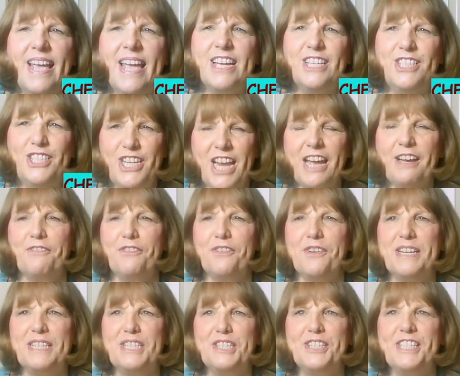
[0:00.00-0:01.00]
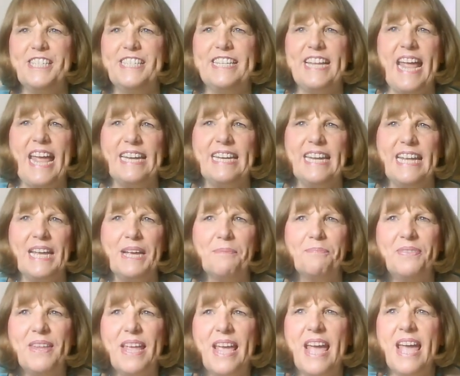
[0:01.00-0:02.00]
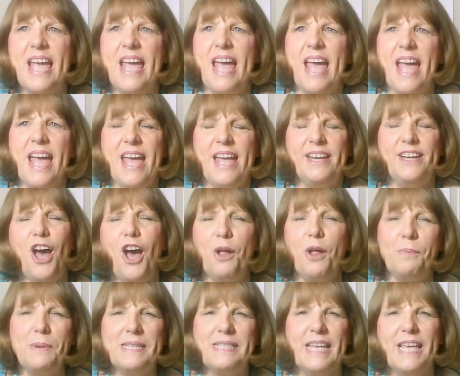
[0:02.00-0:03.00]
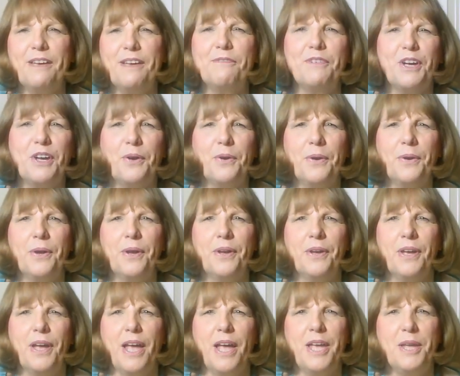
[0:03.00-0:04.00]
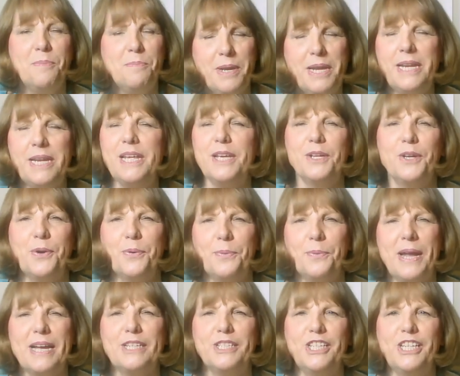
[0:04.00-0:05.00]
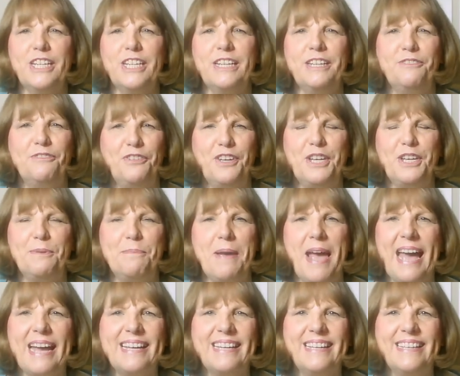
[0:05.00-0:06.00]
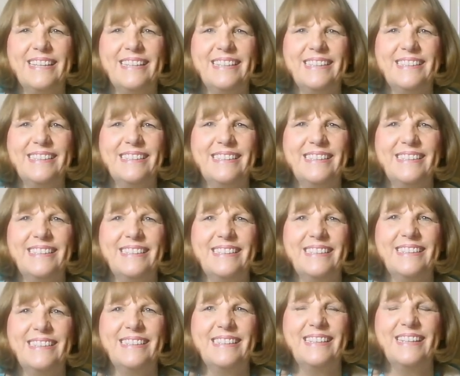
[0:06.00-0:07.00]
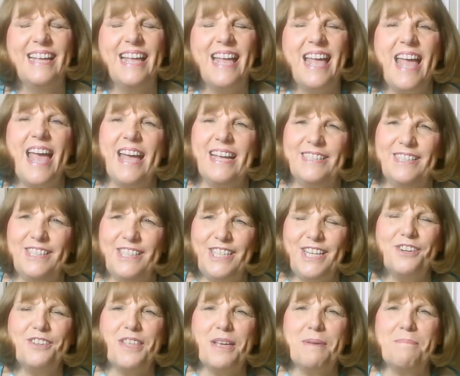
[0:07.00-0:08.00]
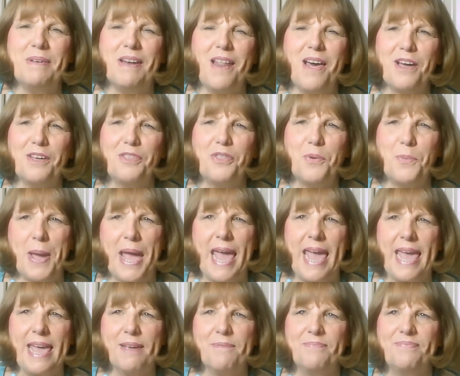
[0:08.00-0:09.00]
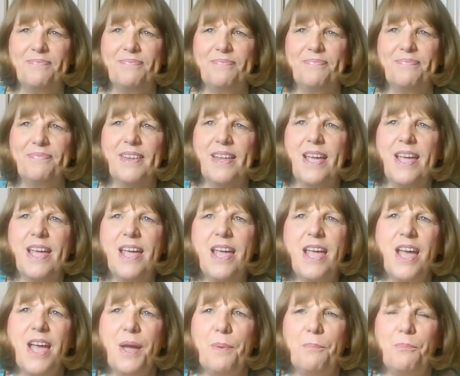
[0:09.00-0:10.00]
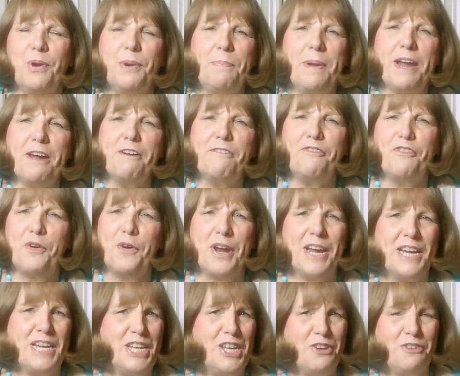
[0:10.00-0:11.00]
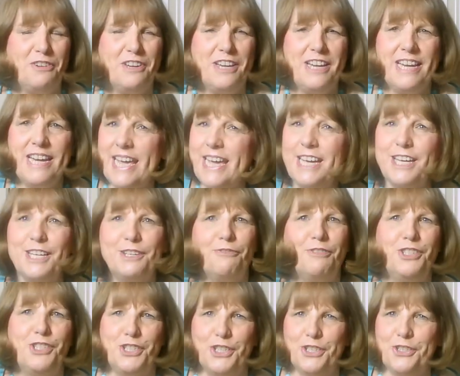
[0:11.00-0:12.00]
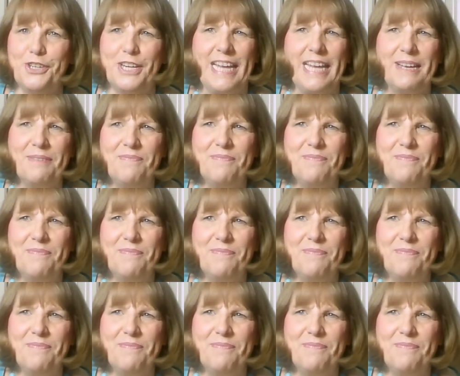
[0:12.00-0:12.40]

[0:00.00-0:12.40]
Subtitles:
Check for understanding, and always give immediate correction and feedback, and cheer them along the way. Prepare for a unique journey.